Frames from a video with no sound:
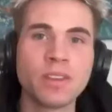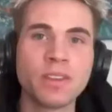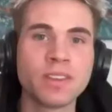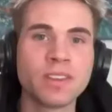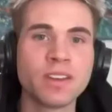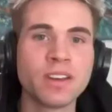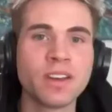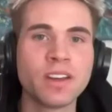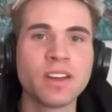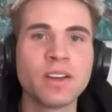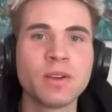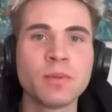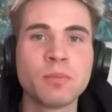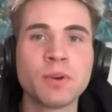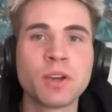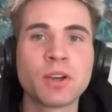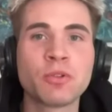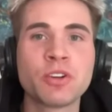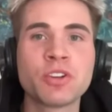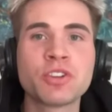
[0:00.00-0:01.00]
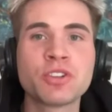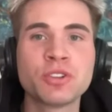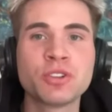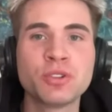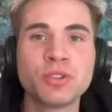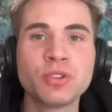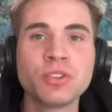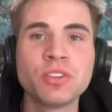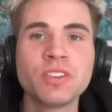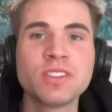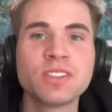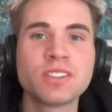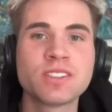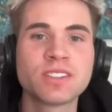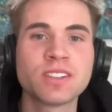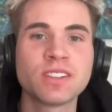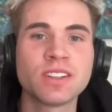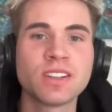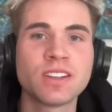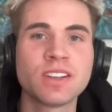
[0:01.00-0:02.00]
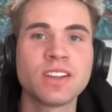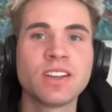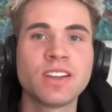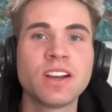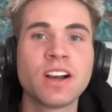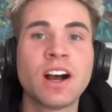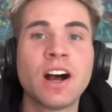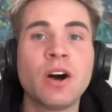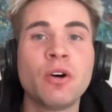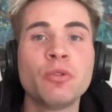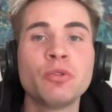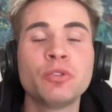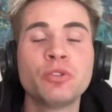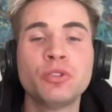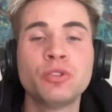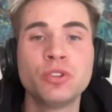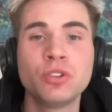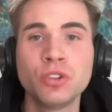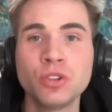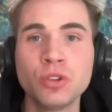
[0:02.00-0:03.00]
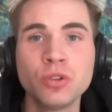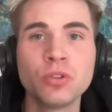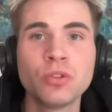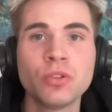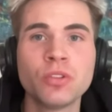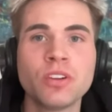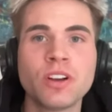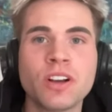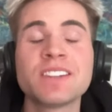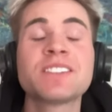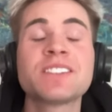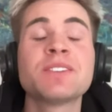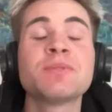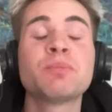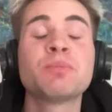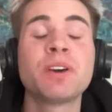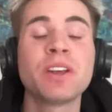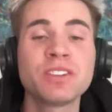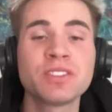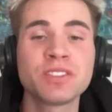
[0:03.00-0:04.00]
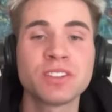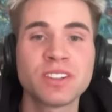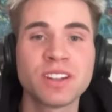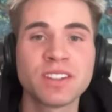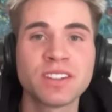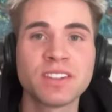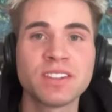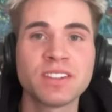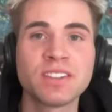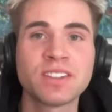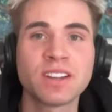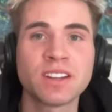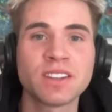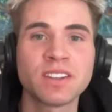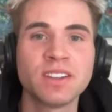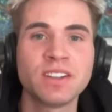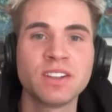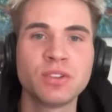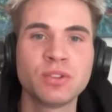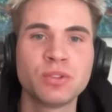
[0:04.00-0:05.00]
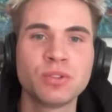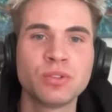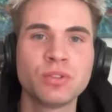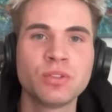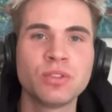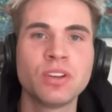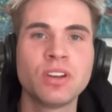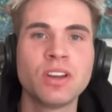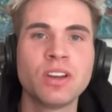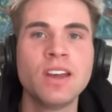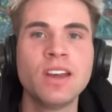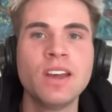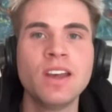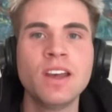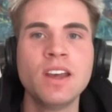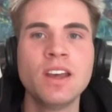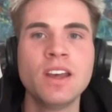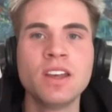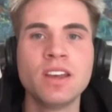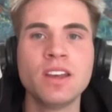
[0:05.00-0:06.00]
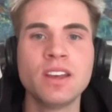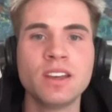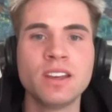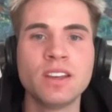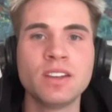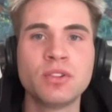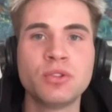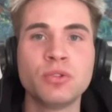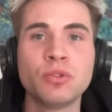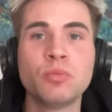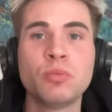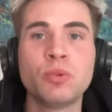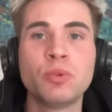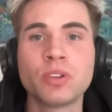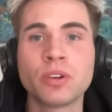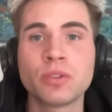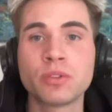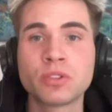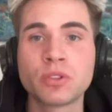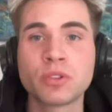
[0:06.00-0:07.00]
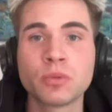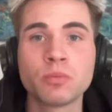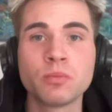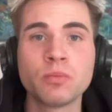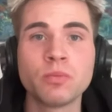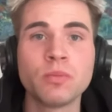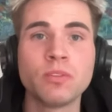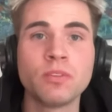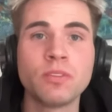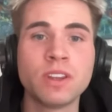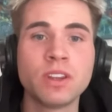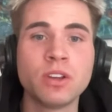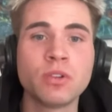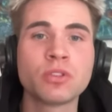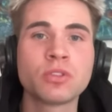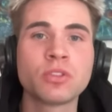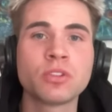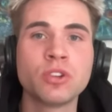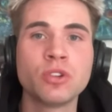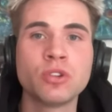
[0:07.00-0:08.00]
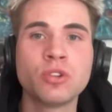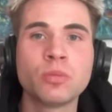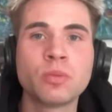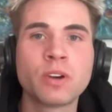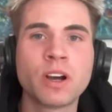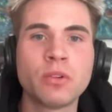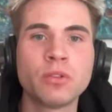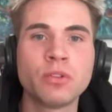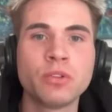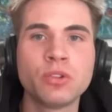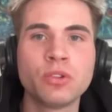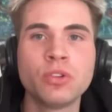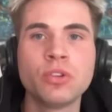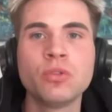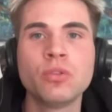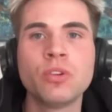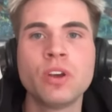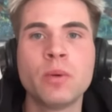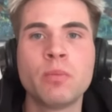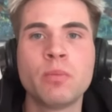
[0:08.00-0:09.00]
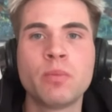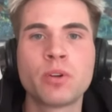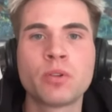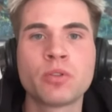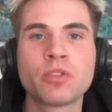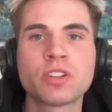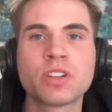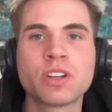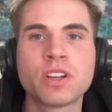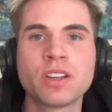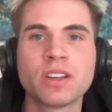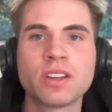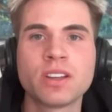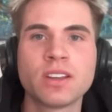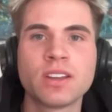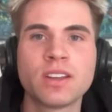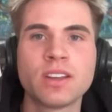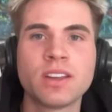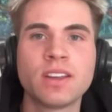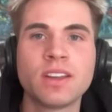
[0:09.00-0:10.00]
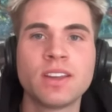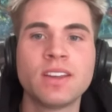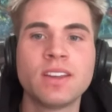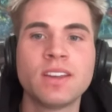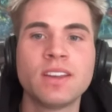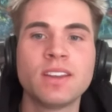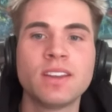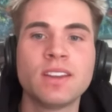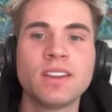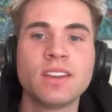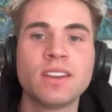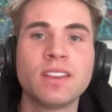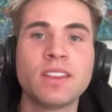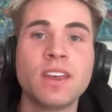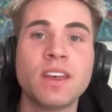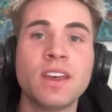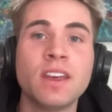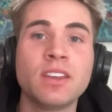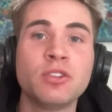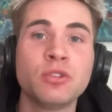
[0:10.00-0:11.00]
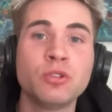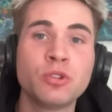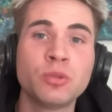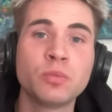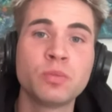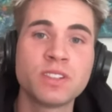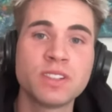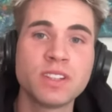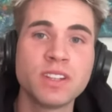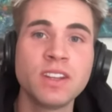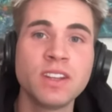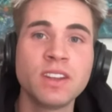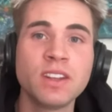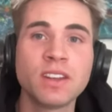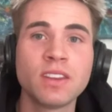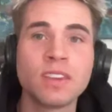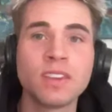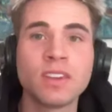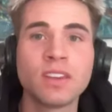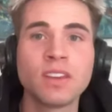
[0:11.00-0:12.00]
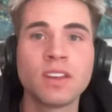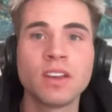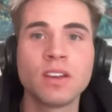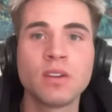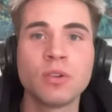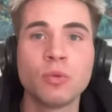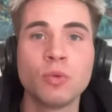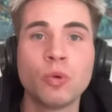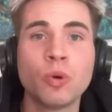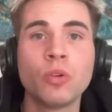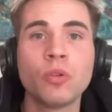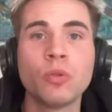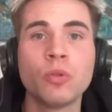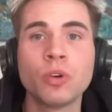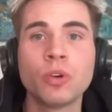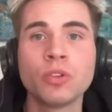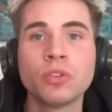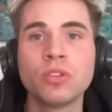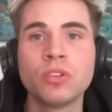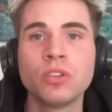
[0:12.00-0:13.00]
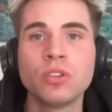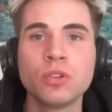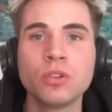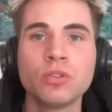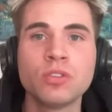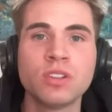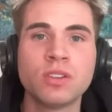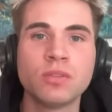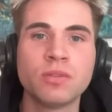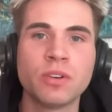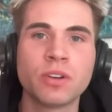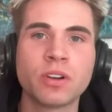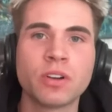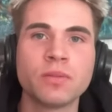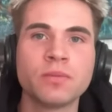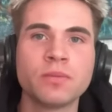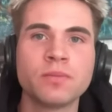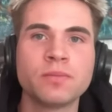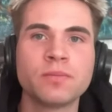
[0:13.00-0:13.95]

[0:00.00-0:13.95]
and my question to you is, how do you, as a person that is starting to put out some videos on YouTube, how do you approach the YouTube scene, and what do you use it for?